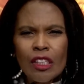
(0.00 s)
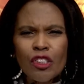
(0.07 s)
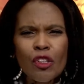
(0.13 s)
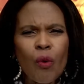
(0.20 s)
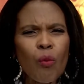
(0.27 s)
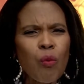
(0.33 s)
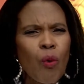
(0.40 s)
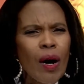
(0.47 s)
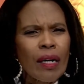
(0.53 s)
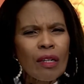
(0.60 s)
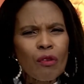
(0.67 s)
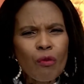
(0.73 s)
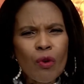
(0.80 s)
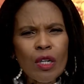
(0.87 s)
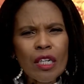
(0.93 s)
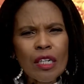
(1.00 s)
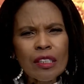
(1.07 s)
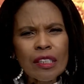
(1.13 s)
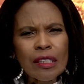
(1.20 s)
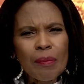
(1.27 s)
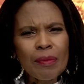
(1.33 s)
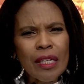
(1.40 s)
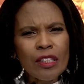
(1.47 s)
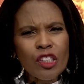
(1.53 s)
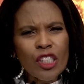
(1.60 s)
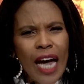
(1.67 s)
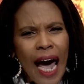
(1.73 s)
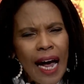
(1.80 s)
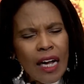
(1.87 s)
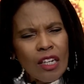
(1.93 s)
So what were some of the
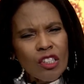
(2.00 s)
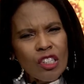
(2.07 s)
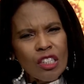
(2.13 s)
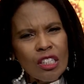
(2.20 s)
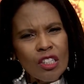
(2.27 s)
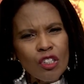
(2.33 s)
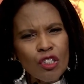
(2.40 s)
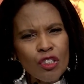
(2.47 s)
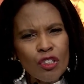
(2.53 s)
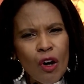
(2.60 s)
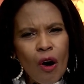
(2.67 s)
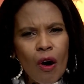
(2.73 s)
challenges